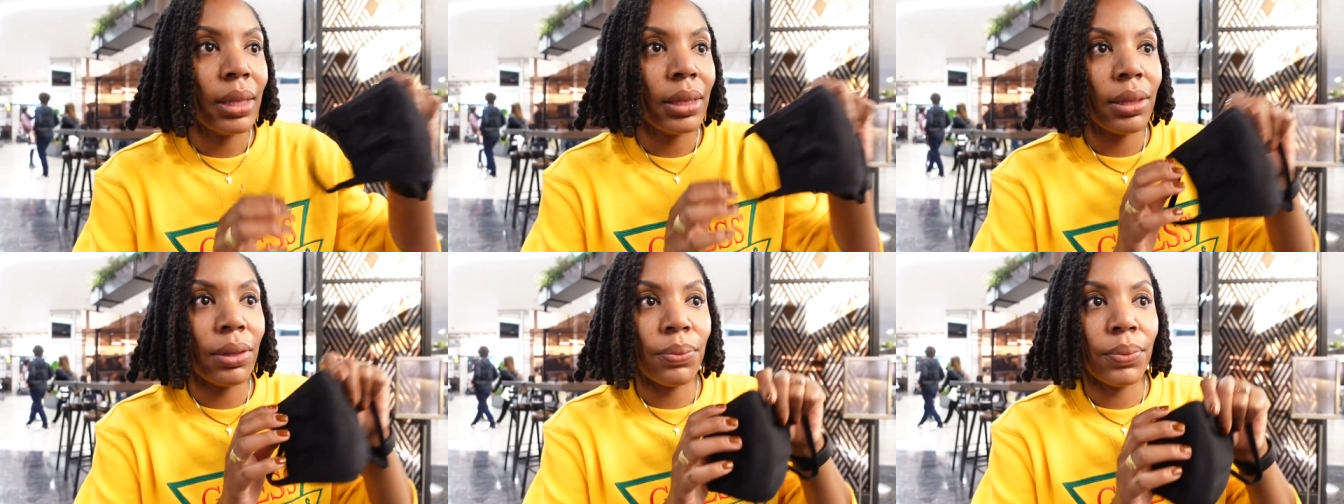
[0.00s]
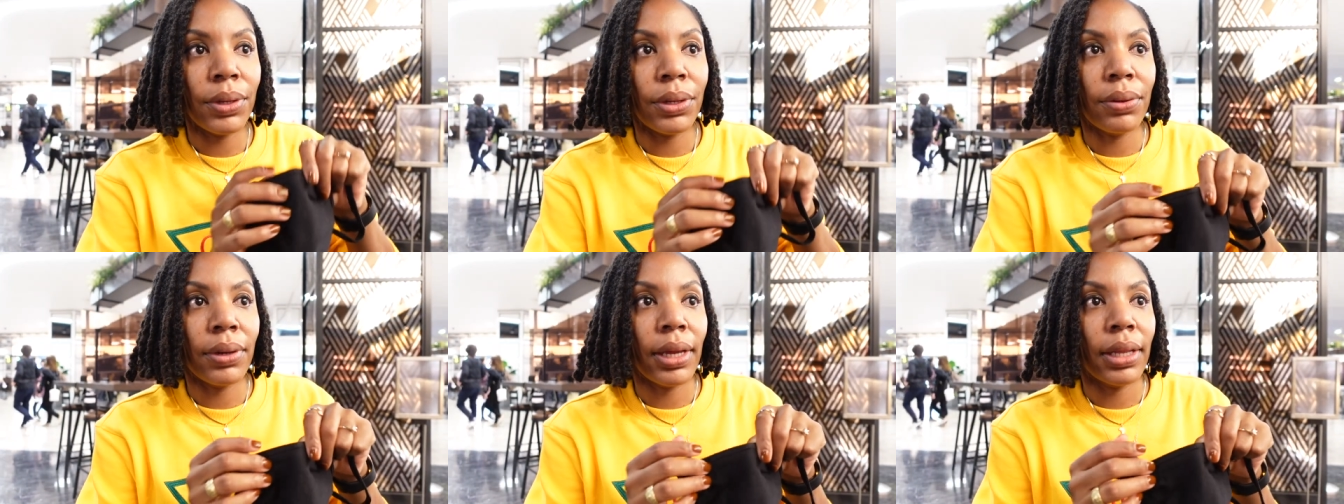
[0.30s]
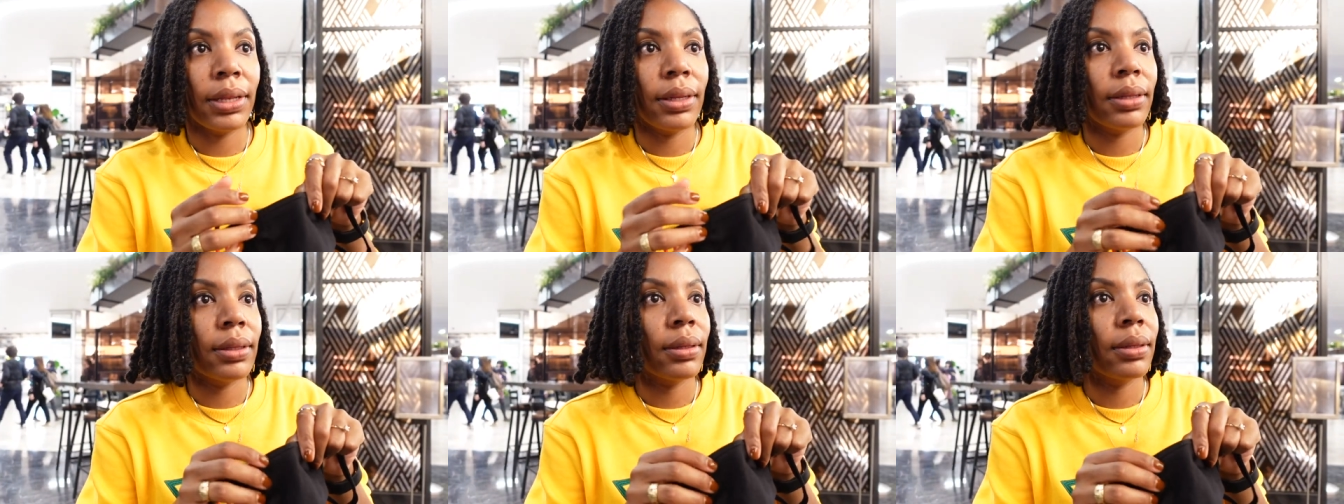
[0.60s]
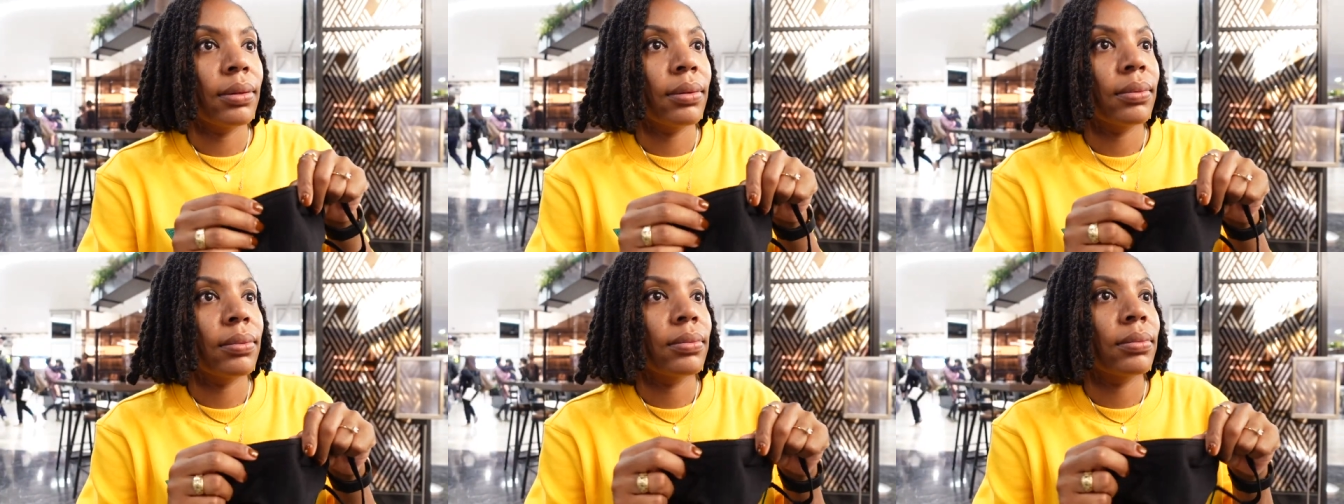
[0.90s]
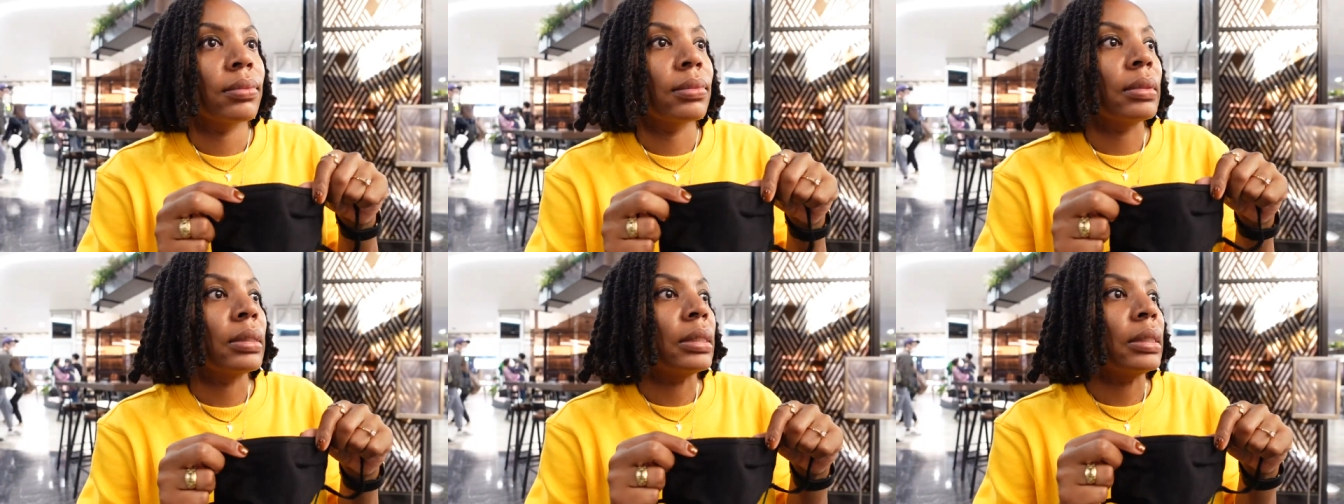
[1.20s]
So we gonna have to
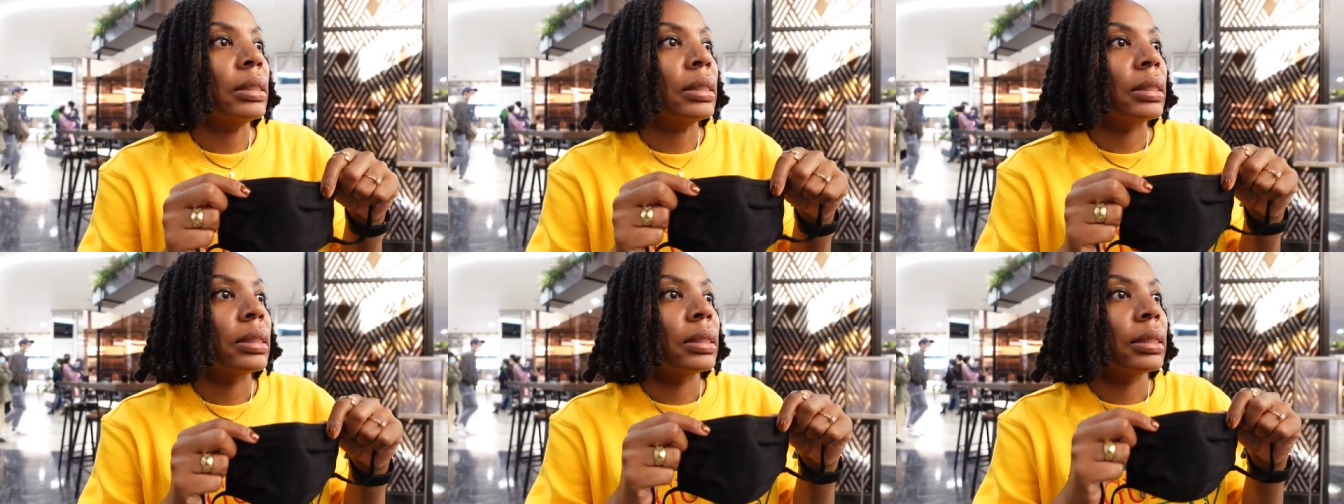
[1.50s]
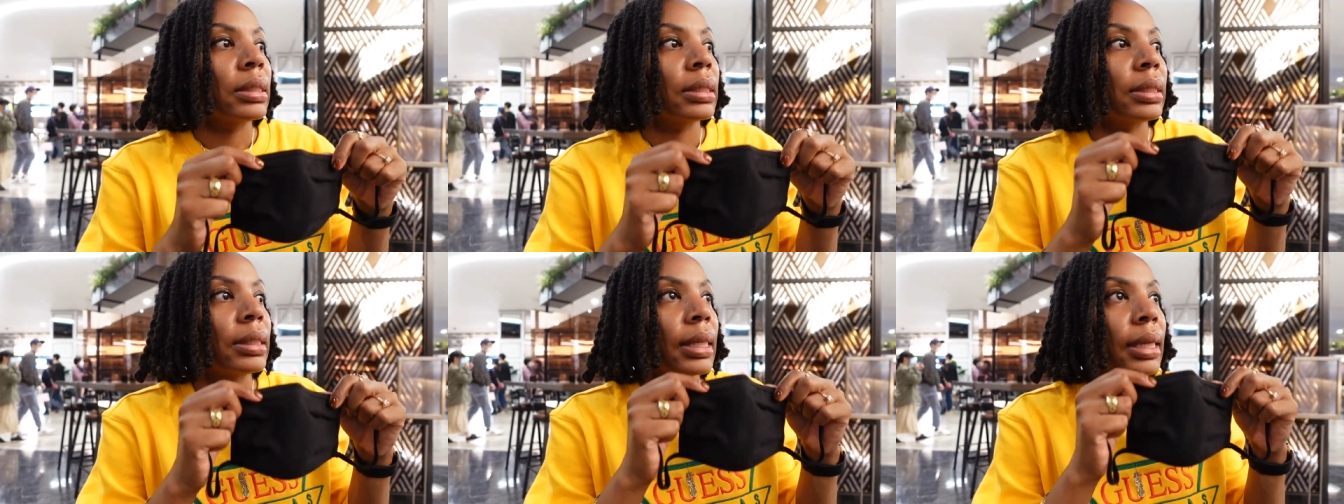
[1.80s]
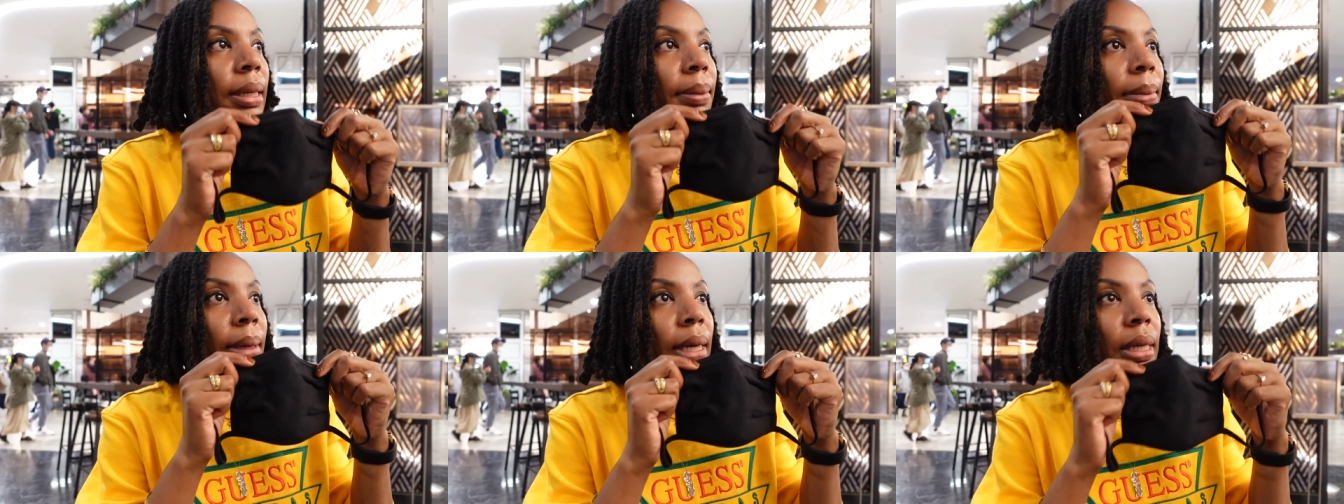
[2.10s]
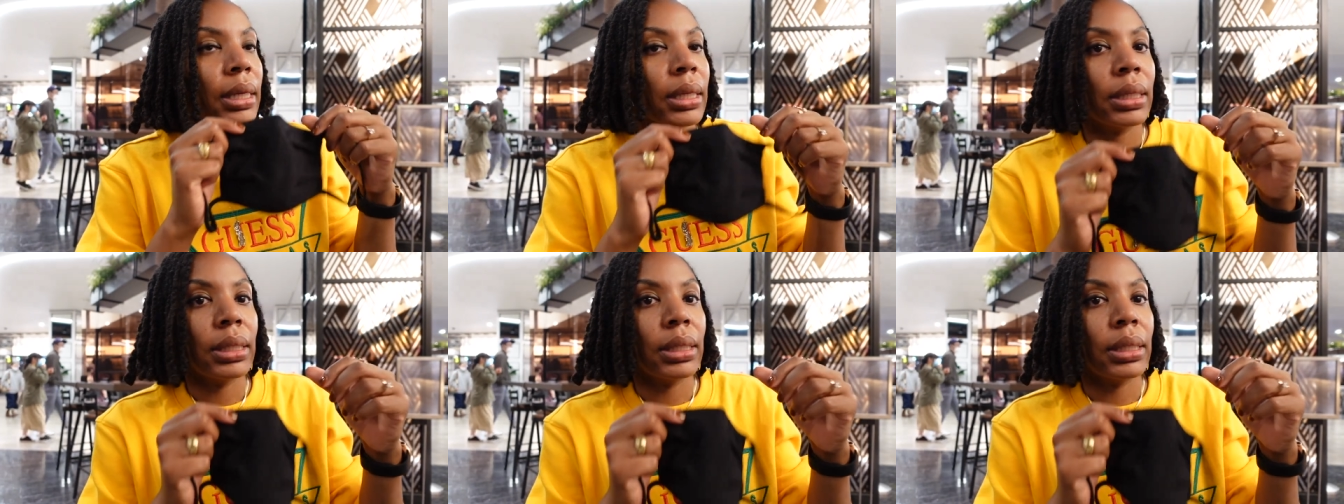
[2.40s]
take it back.